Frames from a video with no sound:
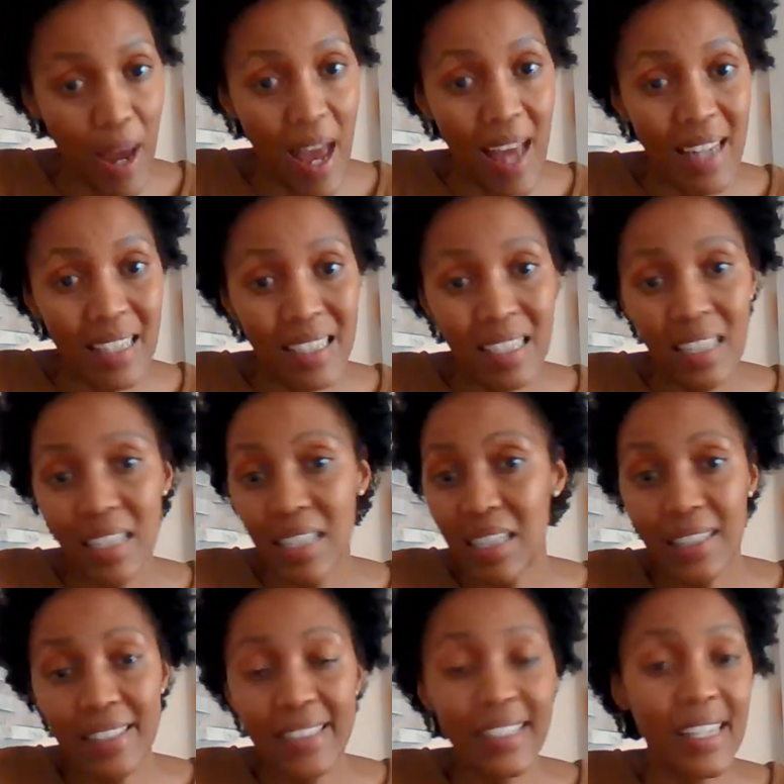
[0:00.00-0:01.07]

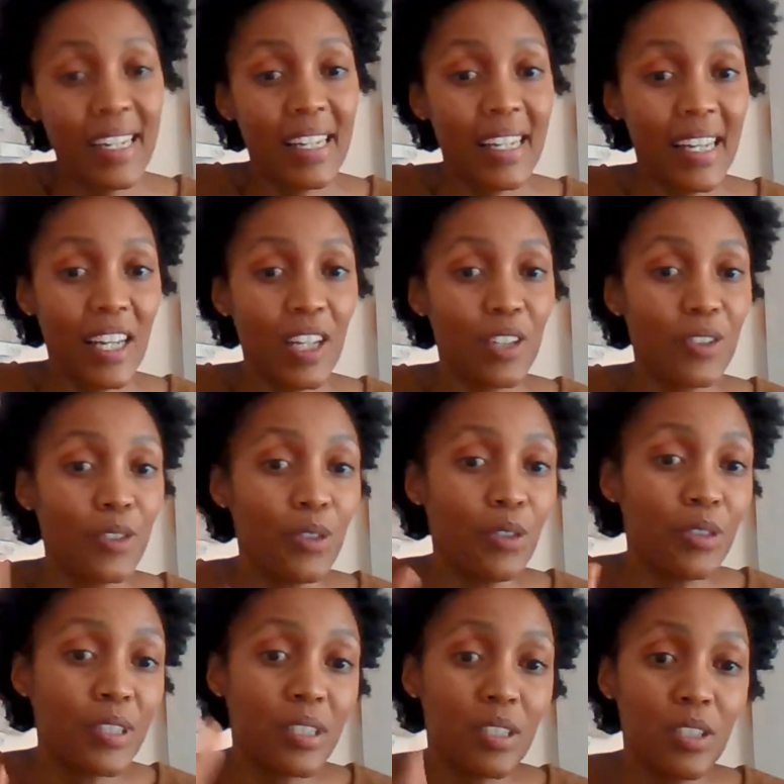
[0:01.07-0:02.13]
branding is clear.
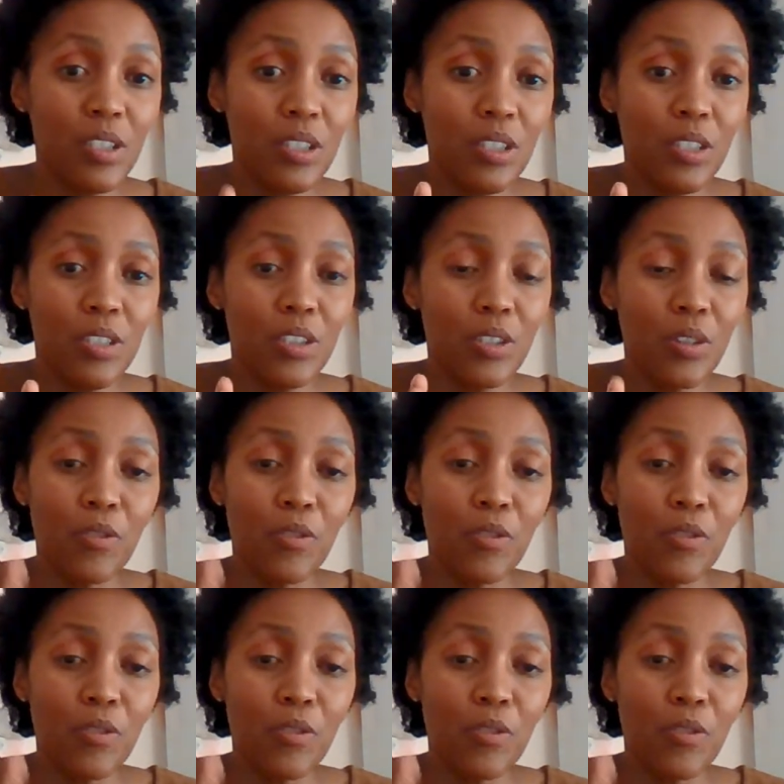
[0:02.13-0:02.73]
You see,